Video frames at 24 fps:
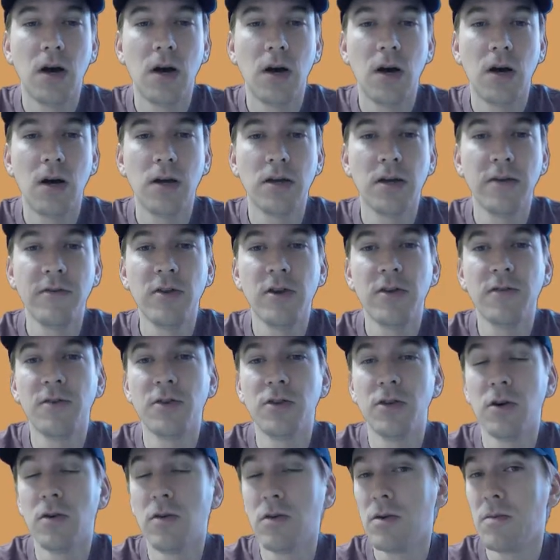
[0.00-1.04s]
Even if you
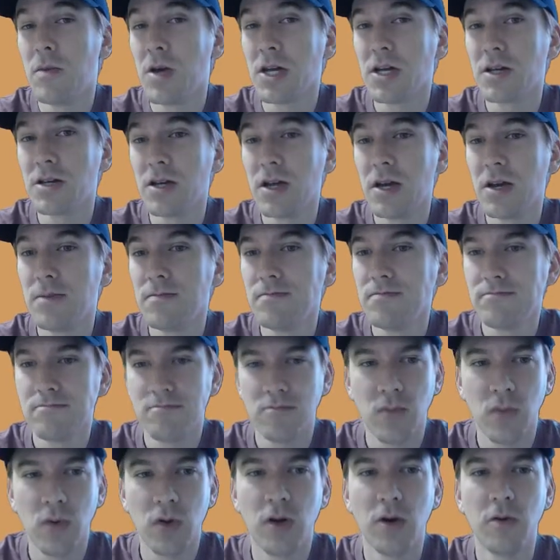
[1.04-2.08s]
don't want to make a game,
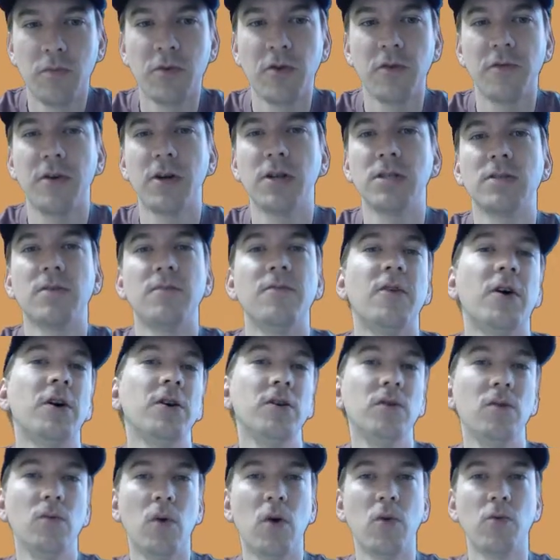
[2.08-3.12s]
we hope you'll find some
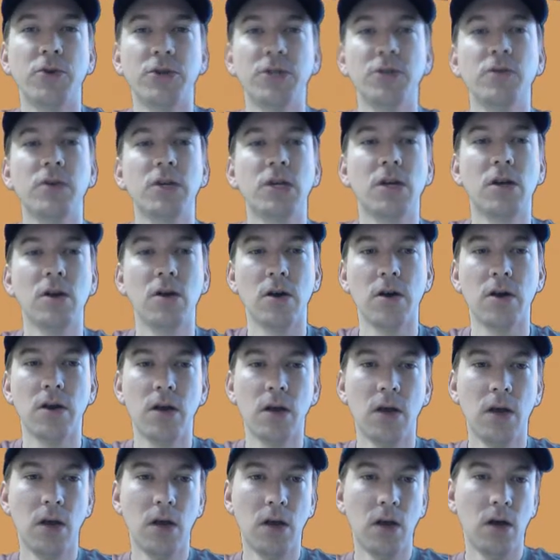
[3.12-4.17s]
value in what we're doing here.
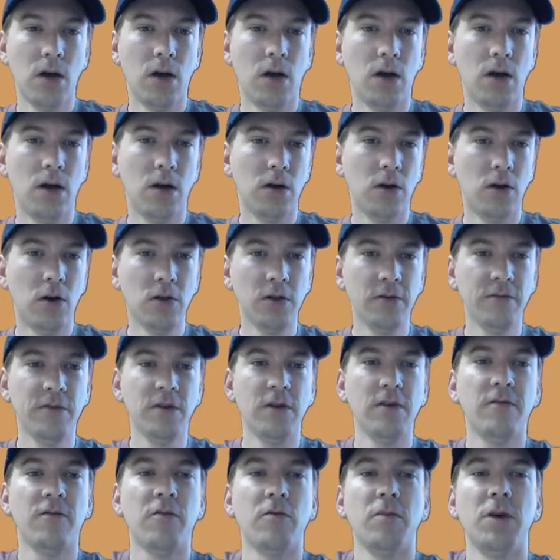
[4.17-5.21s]
All of the
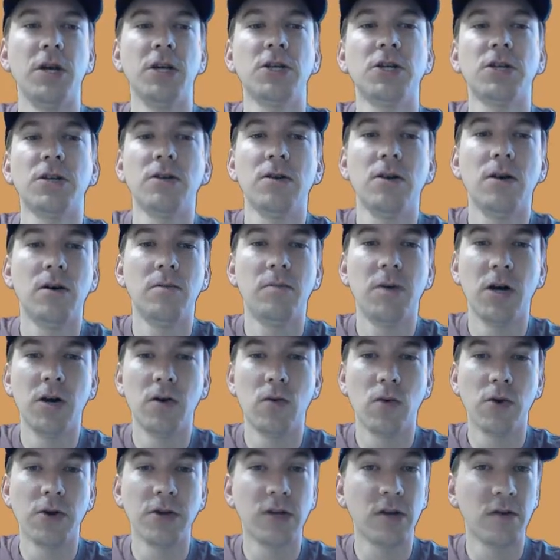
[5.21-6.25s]
information about
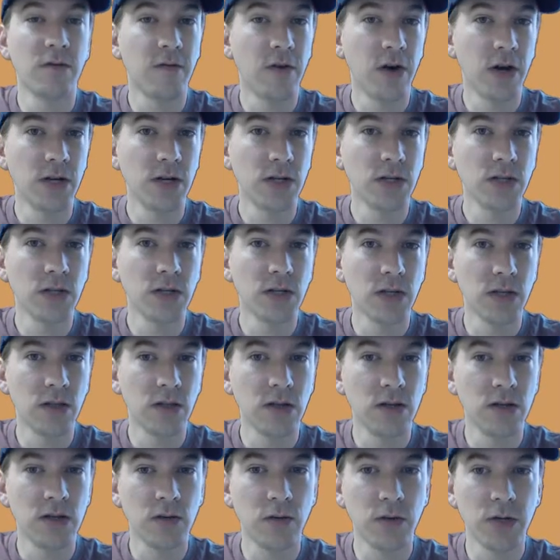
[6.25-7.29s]
where you can find us is in
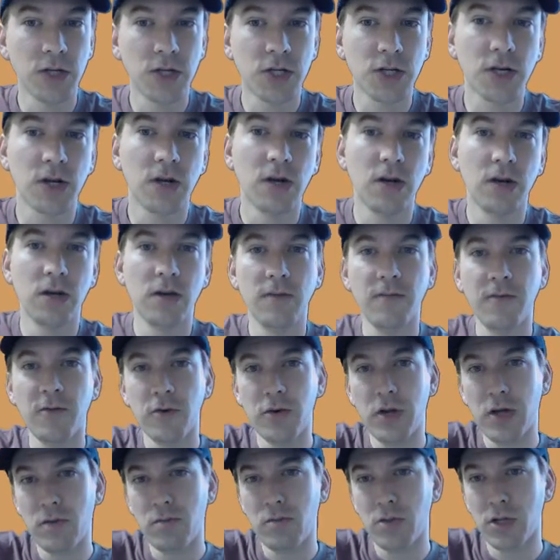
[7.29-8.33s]
the Twitch info
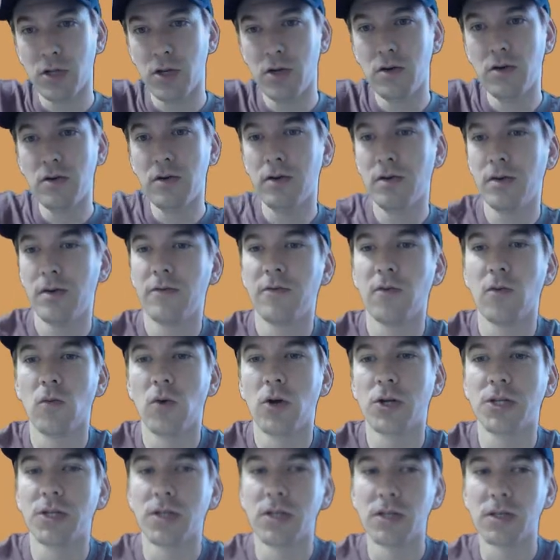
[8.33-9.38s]
down below if you're
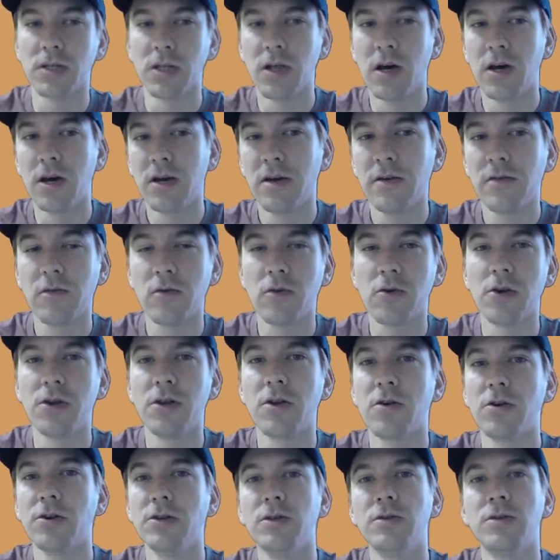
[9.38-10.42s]
watching this live, or in
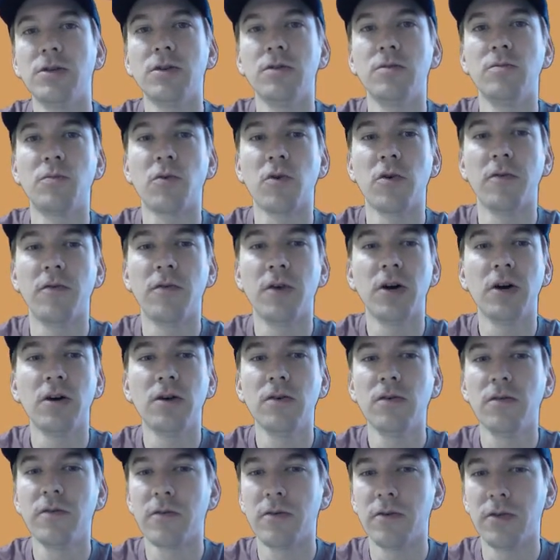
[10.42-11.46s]
our YouTube
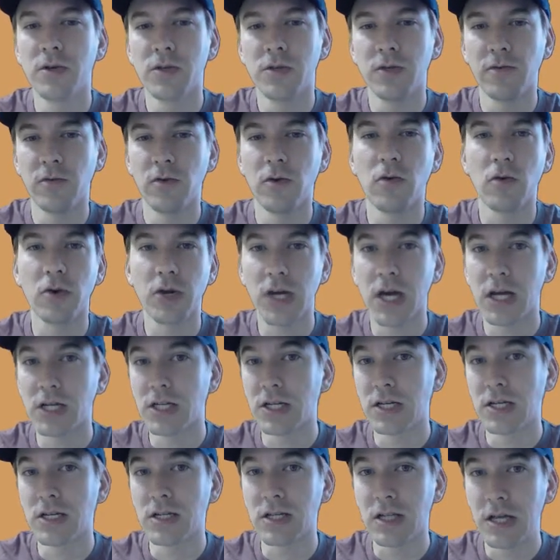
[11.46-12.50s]
profile for those of you who are
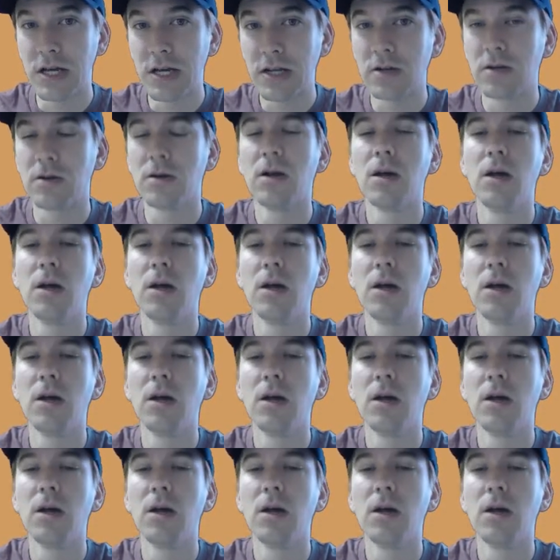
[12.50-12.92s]
catching this later.